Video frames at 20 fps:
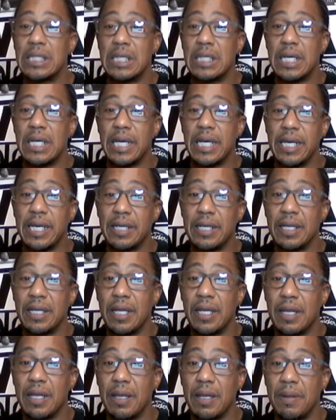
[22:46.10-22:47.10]
it
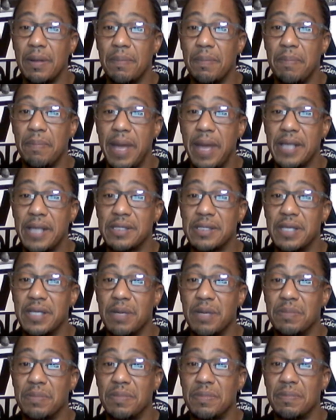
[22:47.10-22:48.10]
makes
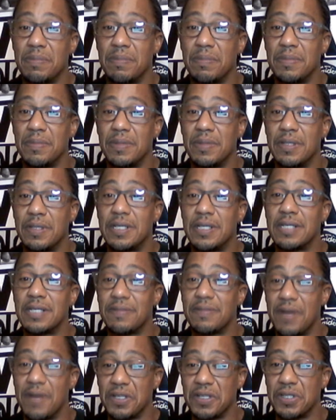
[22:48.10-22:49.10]
them
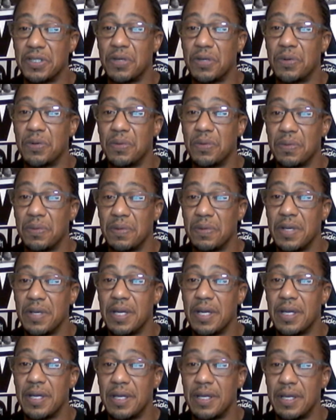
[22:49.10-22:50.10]
dysfunctional
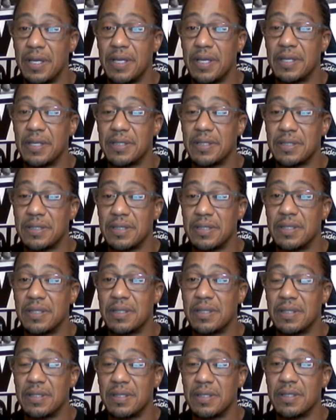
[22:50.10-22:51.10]
is
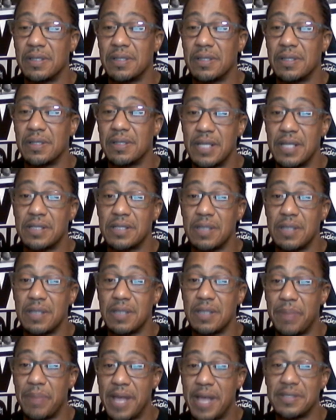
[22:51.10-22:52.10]
in some
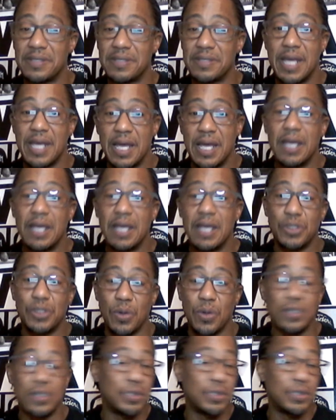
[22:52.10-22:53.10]
capacity.
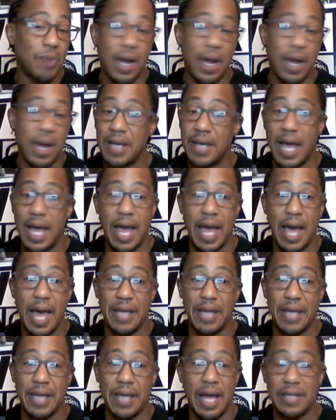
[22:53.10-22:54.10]
George, you're right.
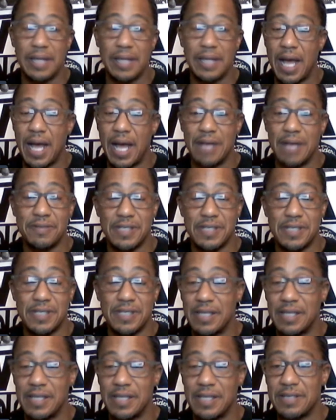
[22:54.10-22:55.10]
I've seen
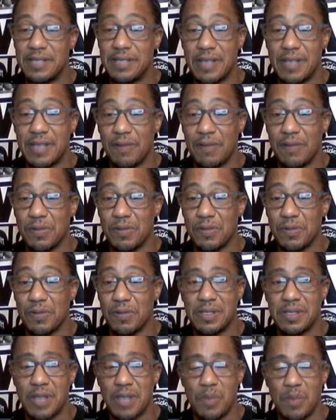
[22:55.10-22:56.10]
that several times. It's
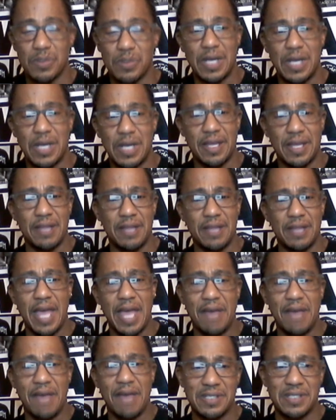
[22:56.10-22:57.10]
almost like they have
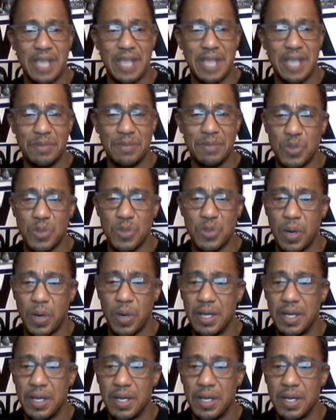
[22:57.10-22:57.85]
the same story.